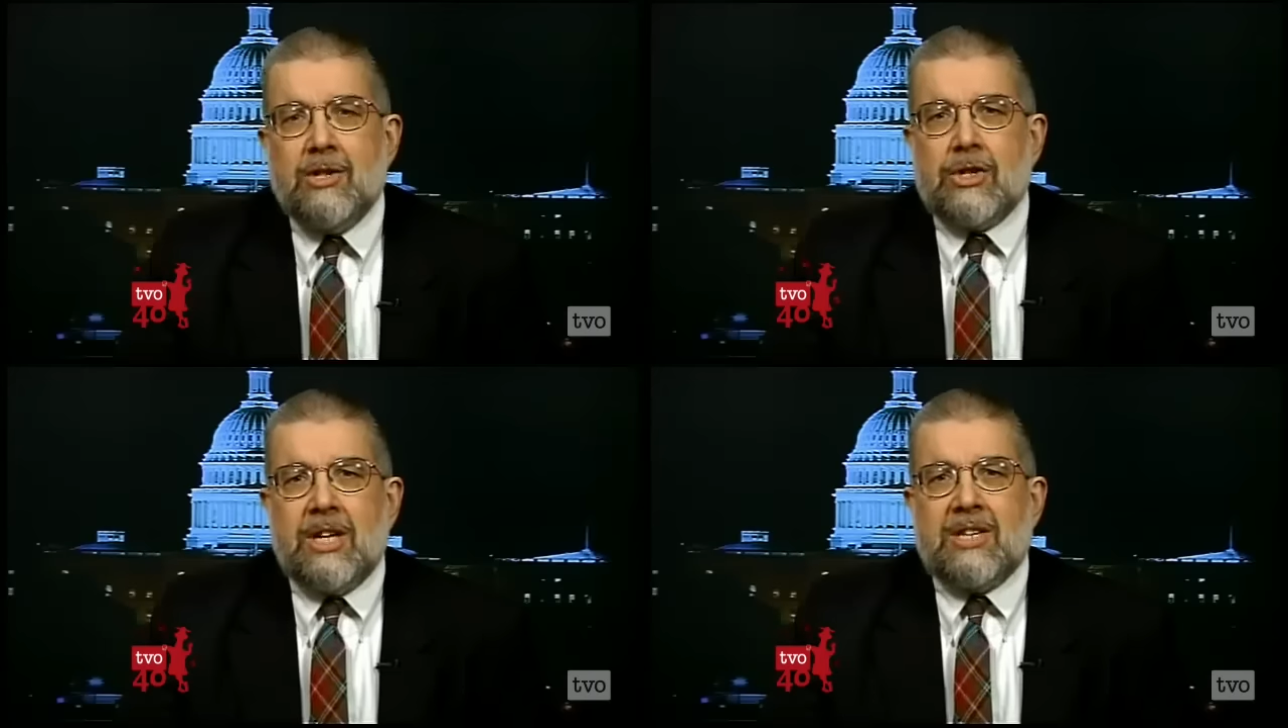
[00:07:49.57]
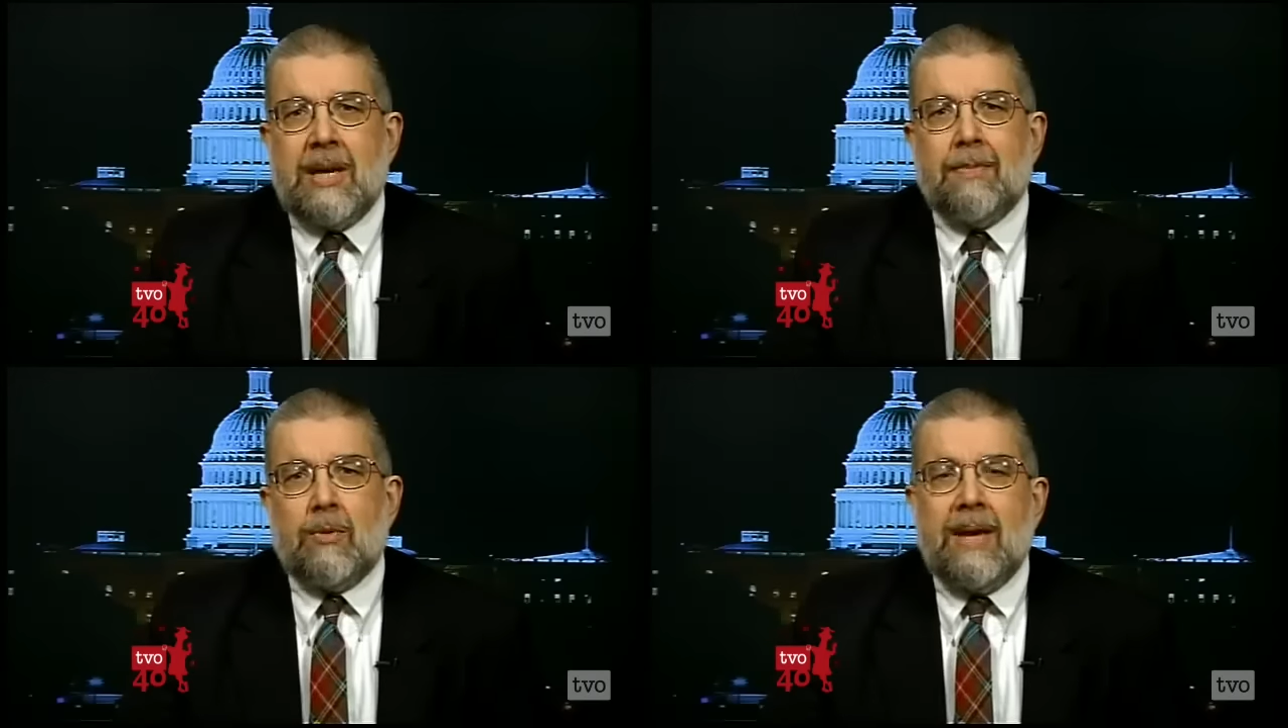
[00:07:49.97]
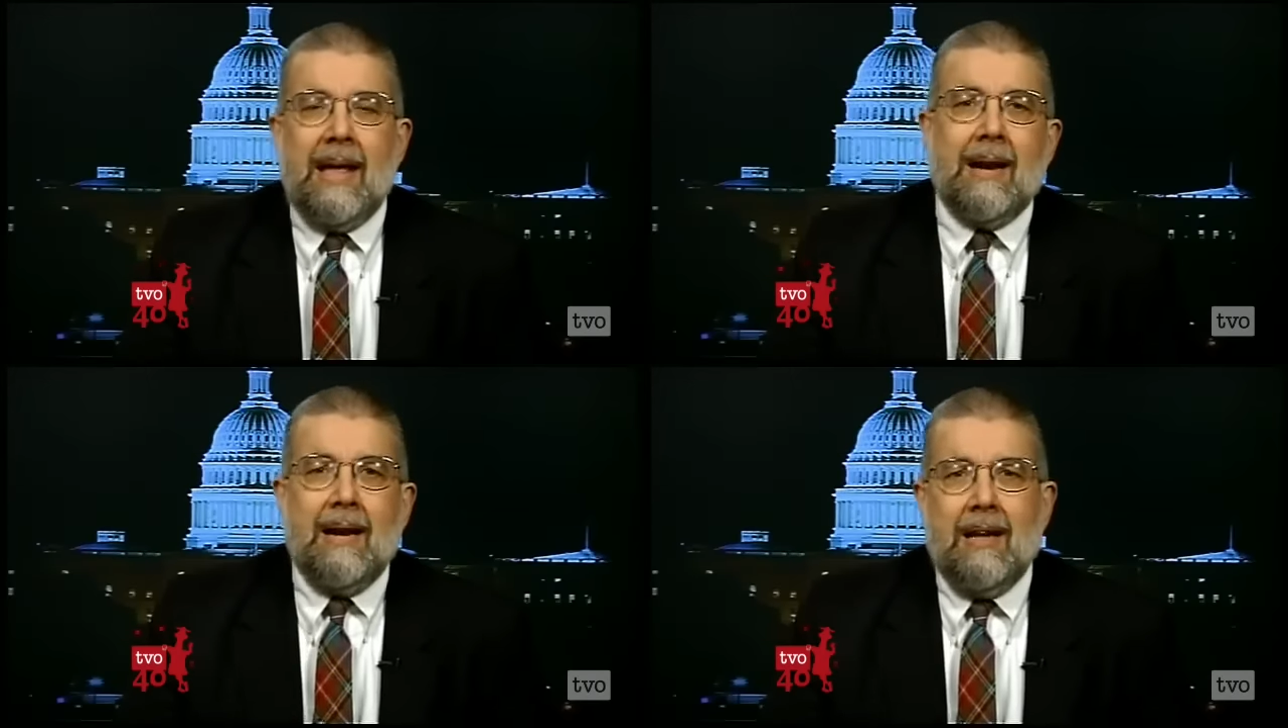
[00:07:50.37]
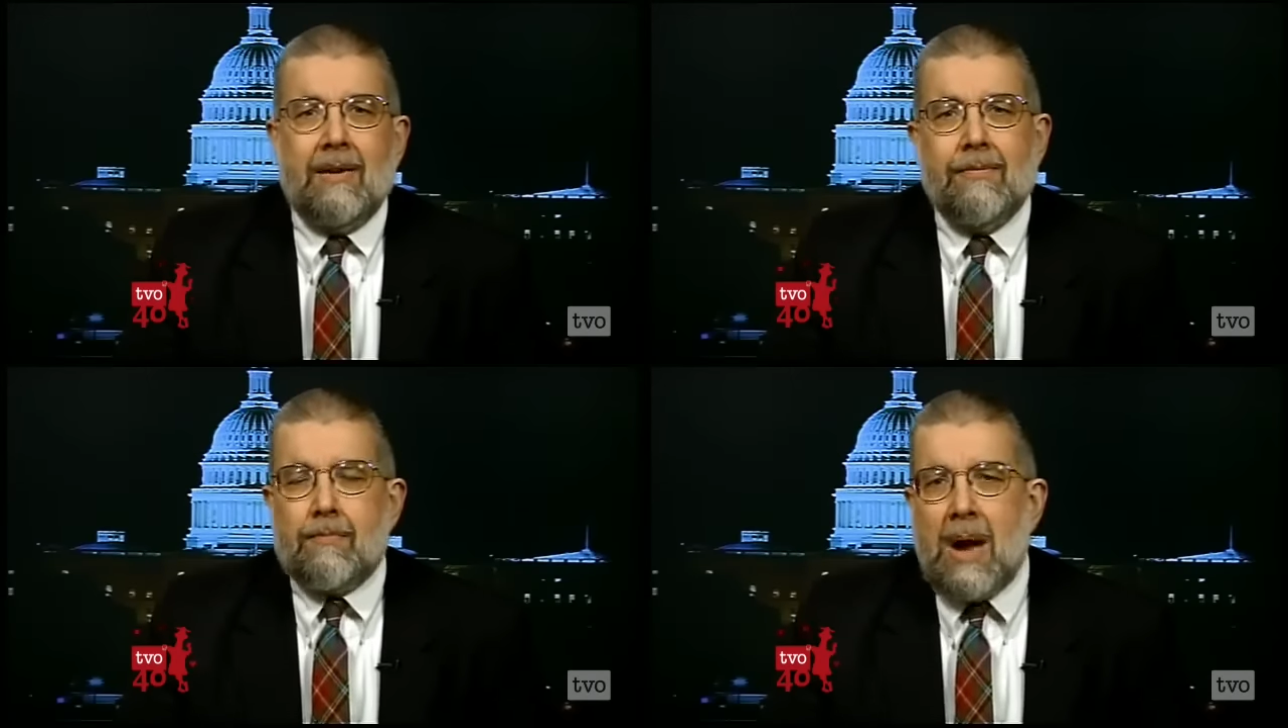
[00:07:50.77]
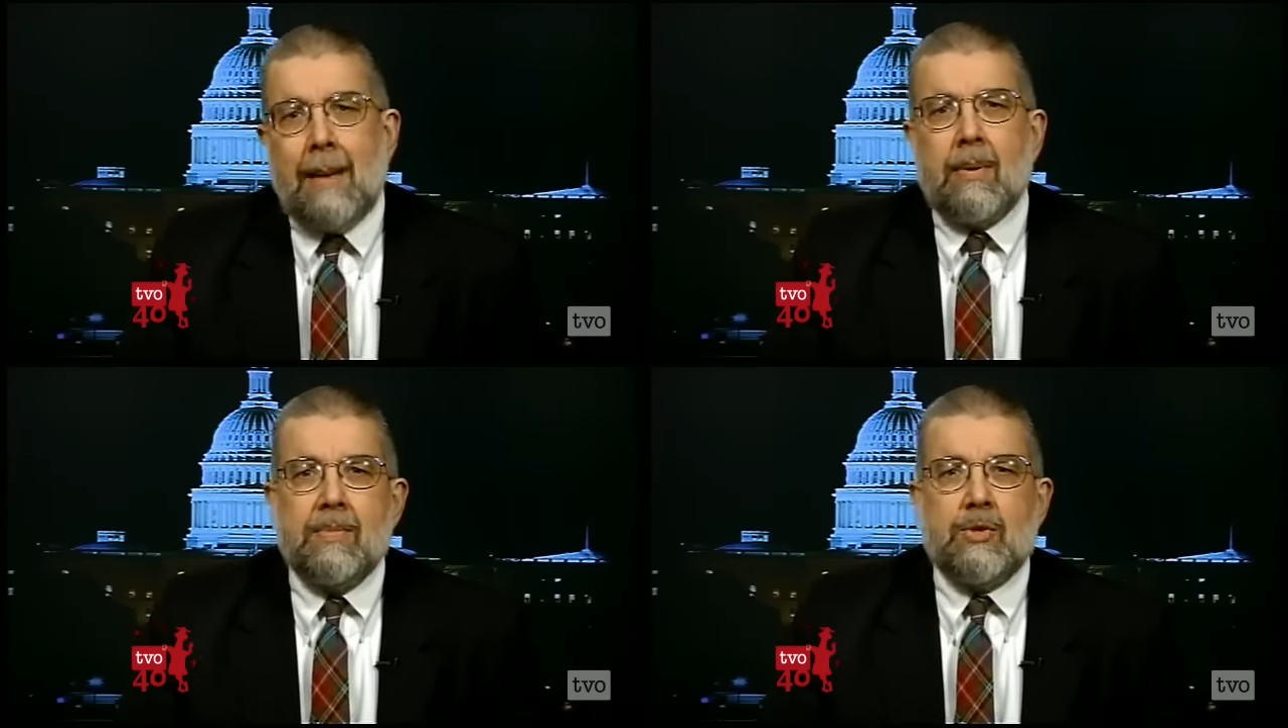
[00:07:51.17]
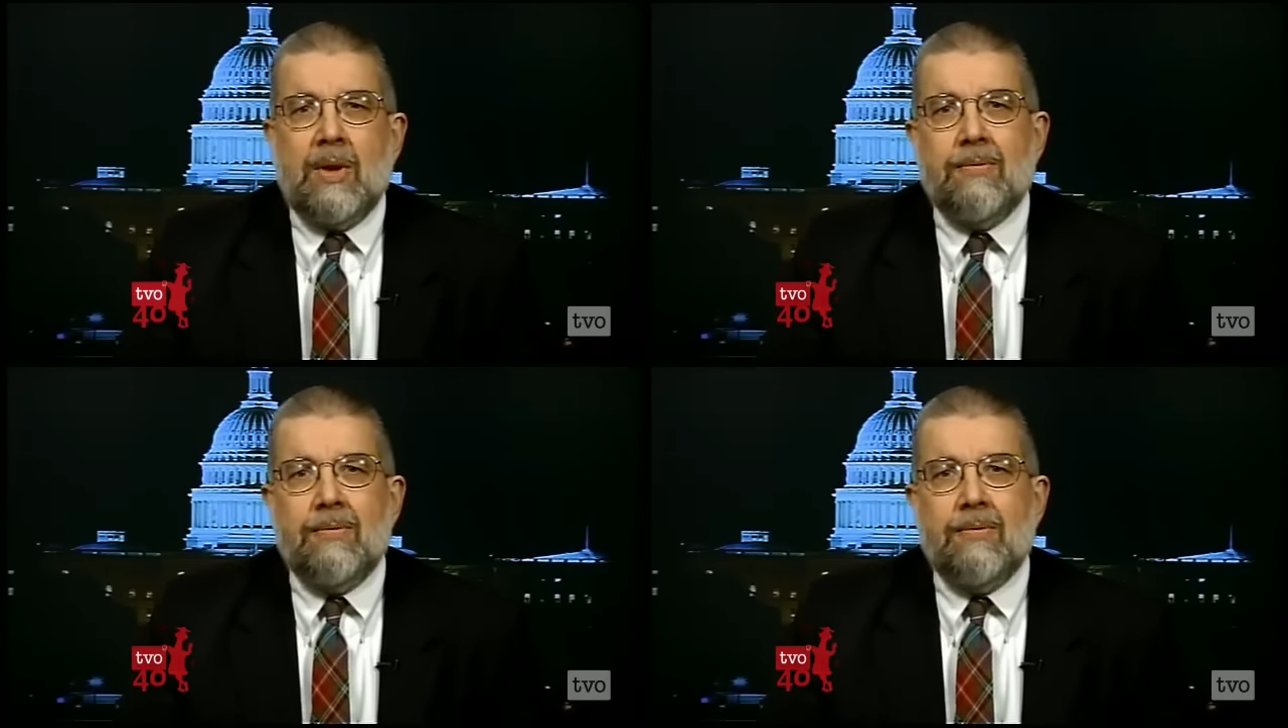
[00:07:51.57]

I just accept the reality of problems